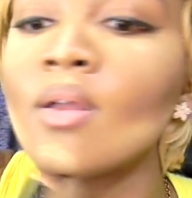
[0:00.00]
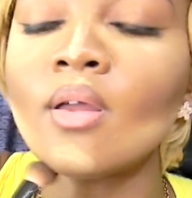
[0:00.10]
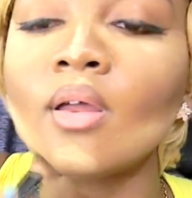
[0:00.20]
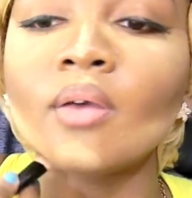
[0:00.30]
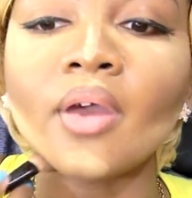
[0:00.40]

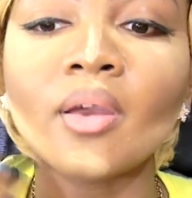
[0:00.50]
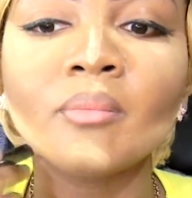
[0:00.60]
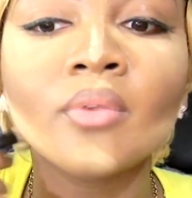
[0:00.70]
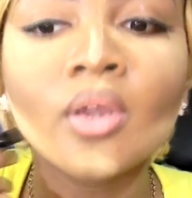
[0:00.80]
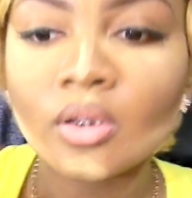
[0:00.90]
Okay,
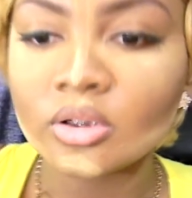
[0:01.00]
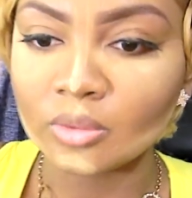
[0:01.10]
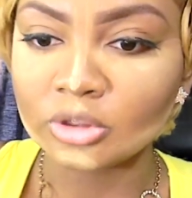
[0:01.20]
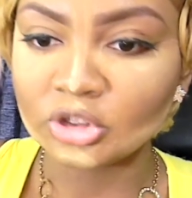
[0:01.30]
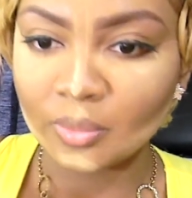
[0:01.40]
so
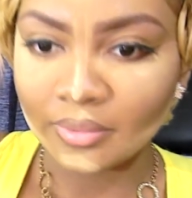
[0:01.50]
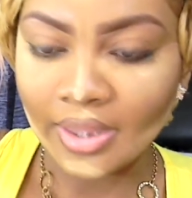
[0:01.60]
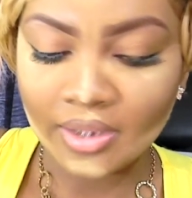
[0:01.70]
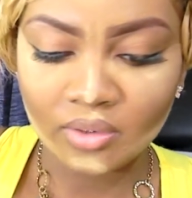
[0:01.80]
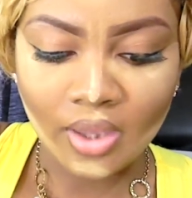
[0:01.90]
once you're done with
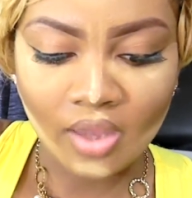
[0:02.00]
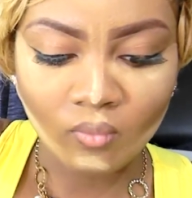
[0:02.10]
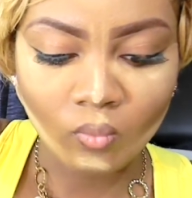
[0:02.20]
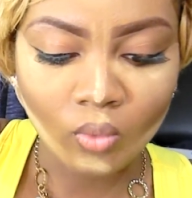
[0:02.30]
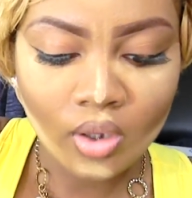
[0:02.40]
that, you
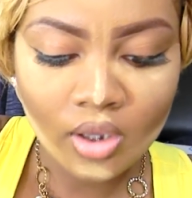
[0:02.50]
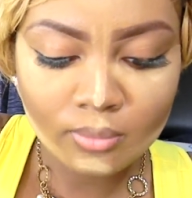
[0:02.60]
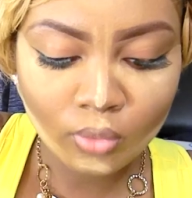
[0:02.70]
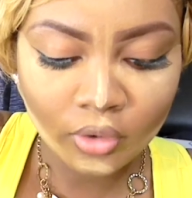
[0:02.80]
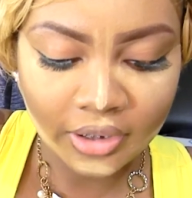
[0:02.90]
have one
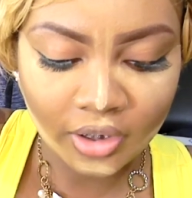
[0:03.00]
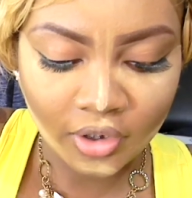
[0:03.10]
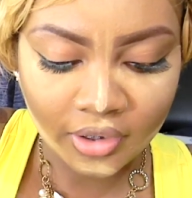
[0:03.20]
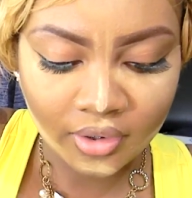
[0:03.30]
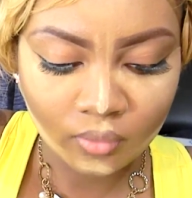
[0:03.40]
more
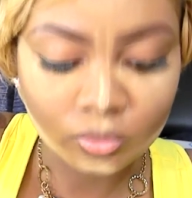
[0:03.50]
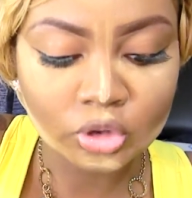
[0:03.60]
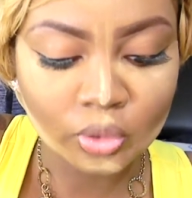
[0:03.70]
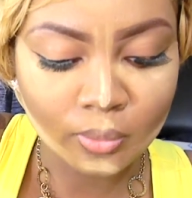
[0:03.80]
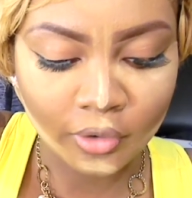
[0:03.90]
area, well,
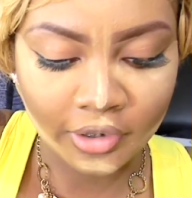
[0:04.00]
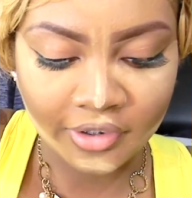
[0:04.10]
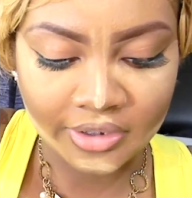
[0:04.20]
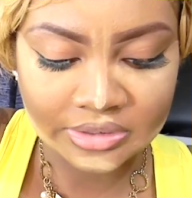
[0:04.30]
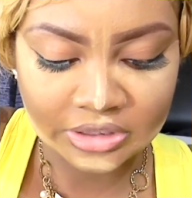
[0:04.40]
two more
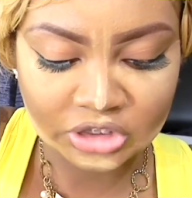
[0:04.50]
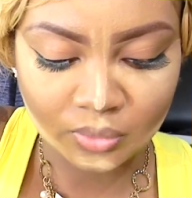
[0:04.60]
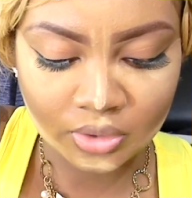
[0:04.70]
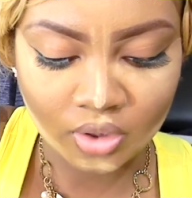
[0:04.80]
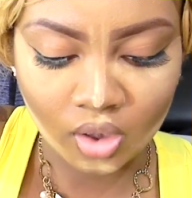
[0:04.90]
areas that you
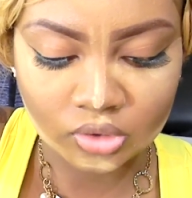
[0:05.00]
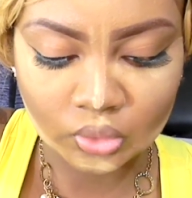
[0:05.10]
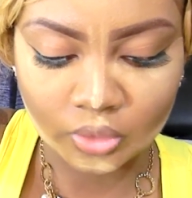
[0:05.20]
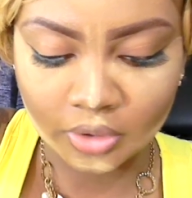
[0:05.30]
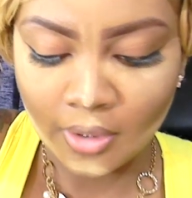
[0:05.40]
want to
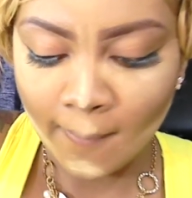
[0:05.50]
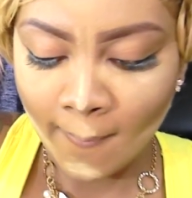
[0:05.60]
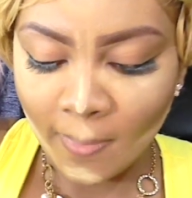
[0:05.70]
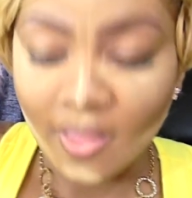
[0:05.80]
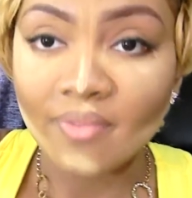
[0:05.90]
contour,
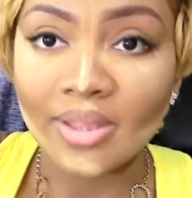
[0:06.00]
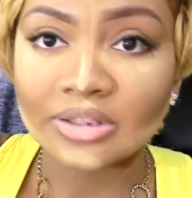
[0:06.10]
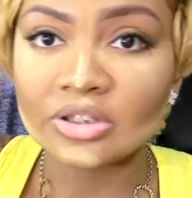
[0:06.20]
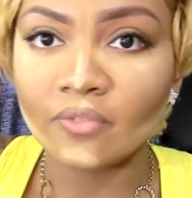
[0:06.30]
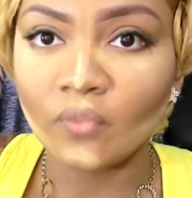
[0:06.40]
and
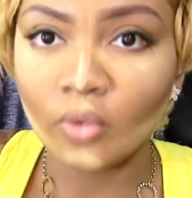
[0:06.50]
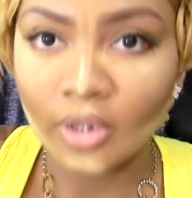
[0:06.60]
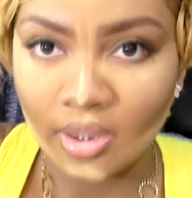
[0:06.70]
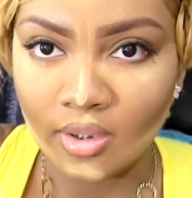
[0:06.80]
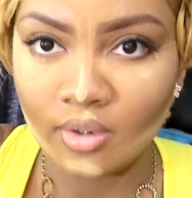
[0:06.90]
that's the
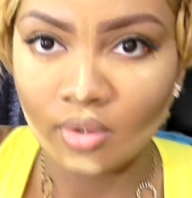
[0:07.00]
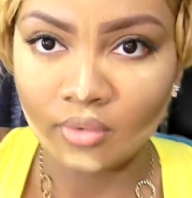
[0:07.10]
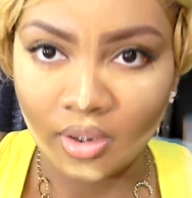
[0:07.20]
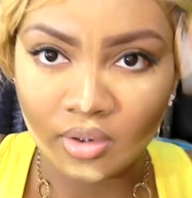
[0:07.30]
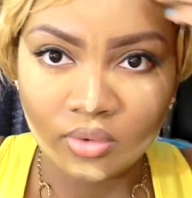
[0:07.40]
forehead.
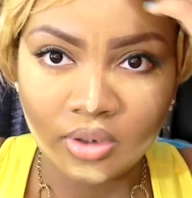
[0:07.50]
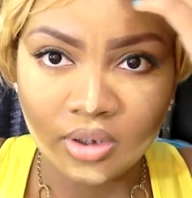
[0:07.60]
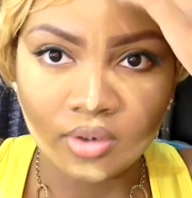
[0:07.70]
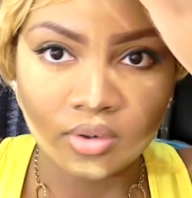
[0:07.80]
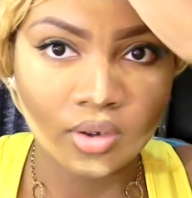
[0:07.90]
Okay, you
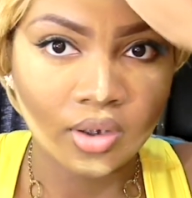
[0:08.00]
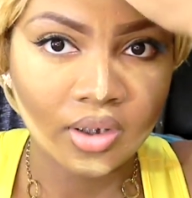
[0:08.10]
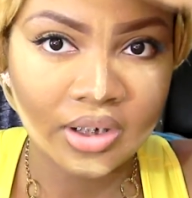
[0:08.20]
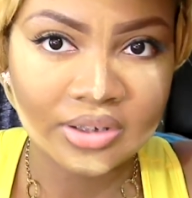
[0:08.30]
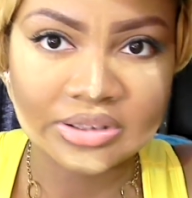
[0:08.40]
can
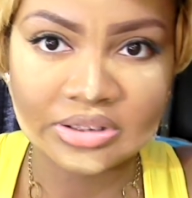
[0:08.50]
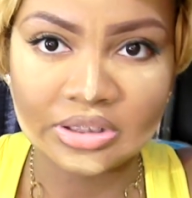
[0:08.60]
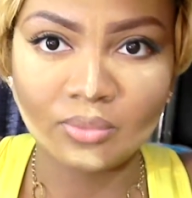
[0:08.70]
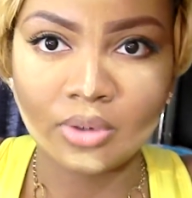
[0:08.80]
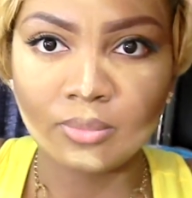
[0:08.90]
kind of see
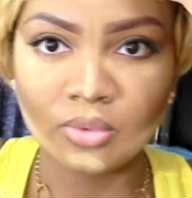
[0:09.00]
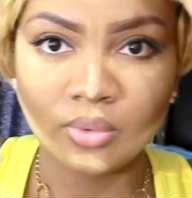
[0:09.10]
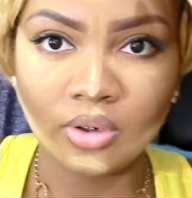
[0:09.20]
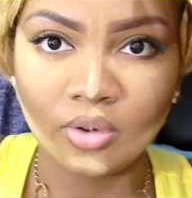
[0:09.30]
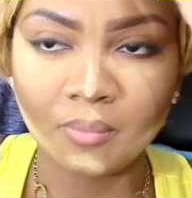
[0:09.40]
what I'm
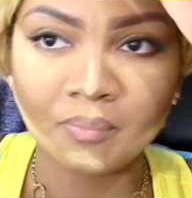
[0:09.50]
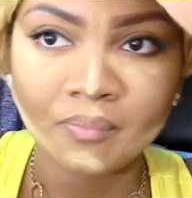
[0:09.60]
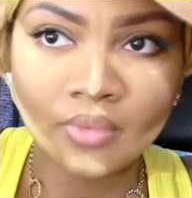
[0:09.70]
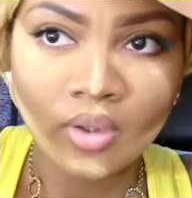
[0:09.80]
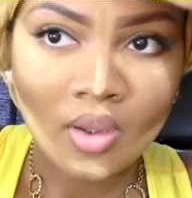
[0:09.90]
doing here,
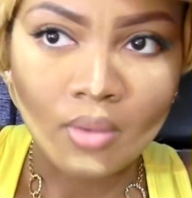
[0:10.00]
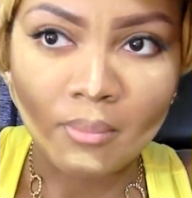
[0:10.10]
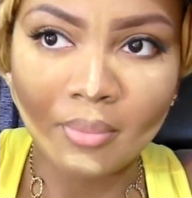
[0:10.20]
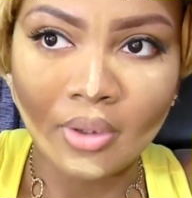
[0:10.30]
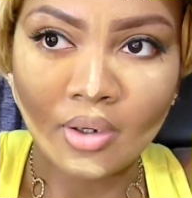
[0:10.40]

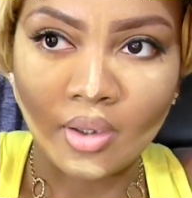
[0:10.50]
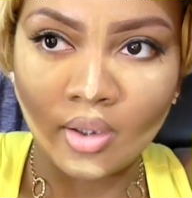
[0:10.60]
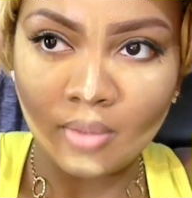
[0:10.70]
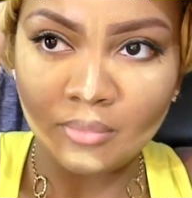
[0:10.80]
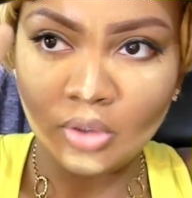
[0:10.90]
but
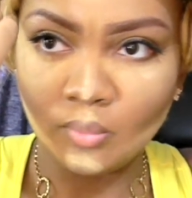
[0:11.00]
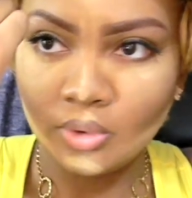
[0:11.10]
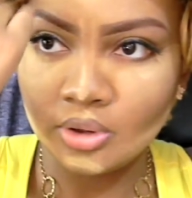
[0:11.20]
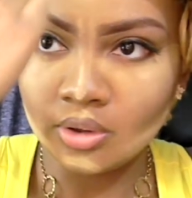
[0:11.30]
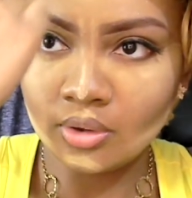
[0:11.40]
you
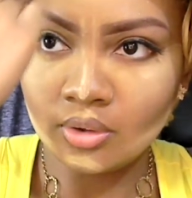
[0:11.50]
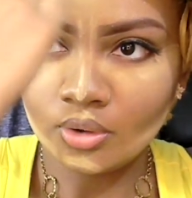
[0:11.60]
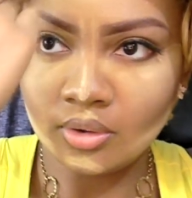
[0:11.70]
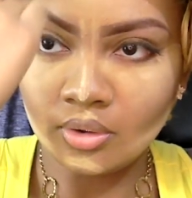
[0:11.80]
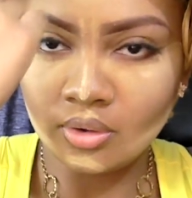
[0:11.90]
want to
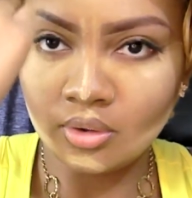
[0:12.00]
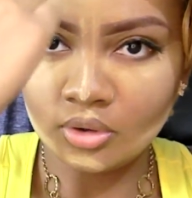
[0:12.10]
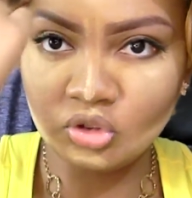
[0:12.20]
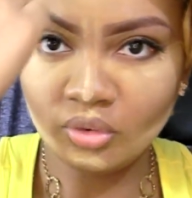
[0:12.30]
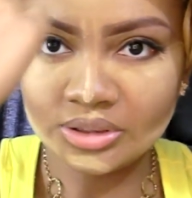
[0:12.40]

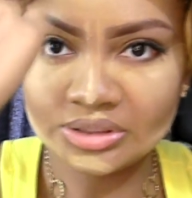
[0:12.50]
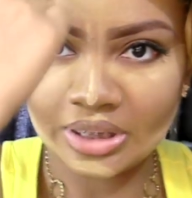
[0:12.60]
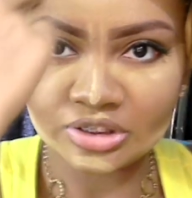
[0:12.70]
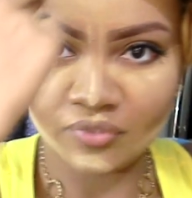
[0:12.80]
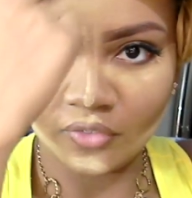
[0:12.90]
do the
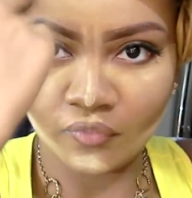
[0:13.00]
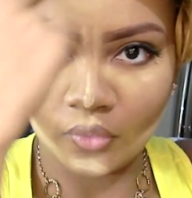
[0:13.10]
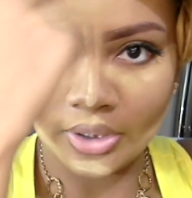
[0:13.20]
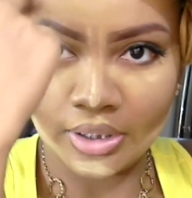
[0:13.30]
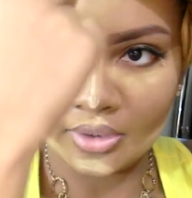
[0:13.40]
sides of your
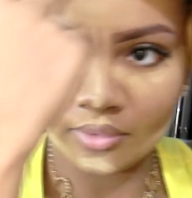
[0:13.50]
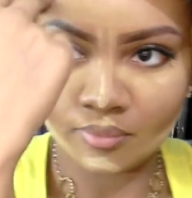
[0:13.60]
forehead.